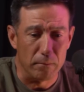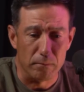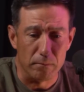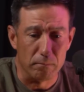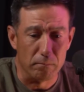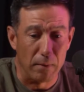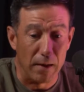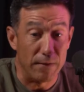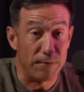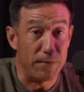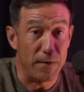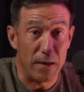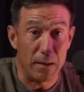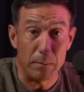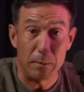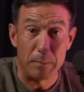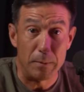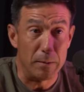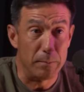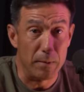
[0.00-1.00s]
my
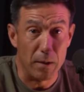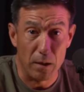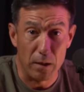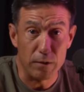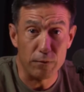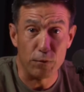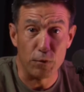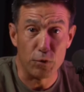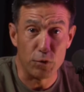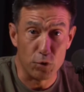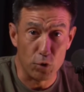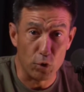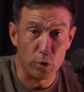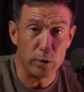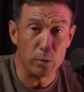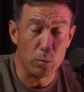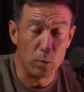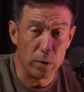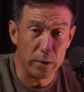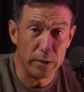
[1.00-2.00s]
family been married for
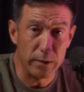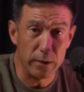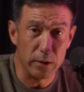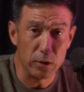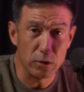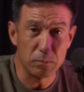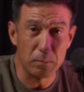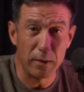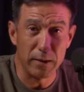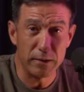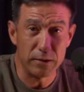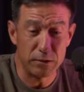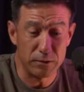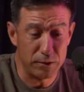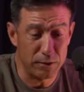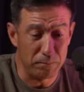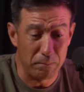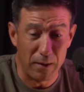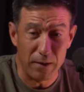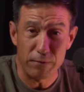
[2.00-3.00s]
31 years. My
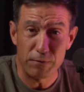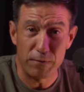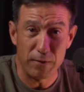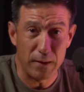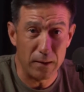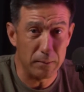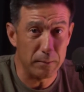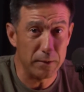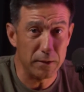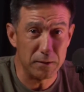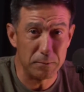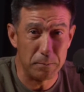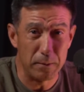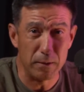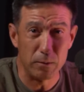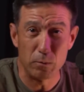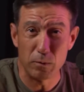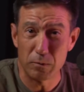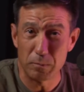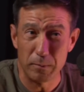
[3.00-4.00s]
family has
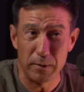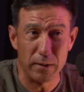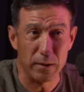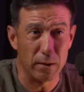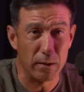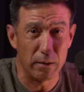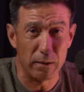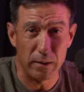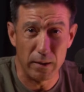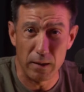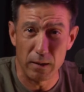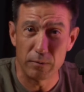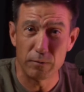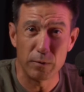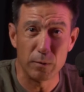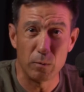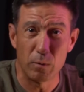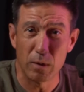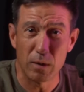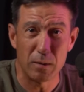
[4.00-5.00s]
been with me on
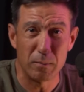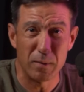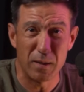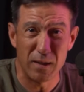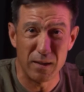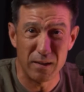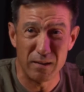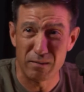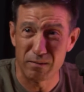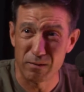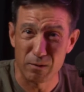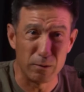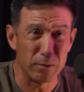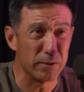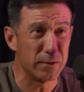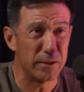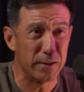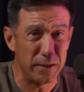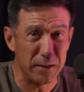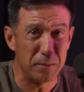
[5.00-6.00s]
every one of my
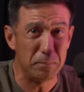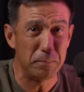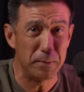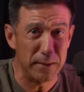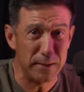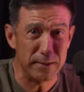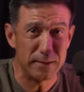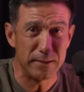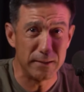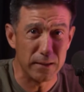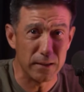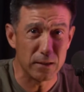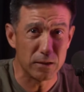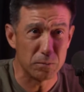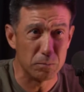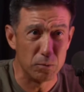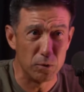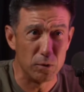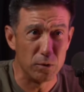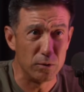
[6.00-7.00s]
13 PCS
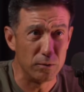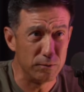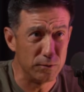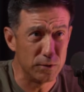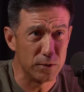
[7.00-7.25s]
moves.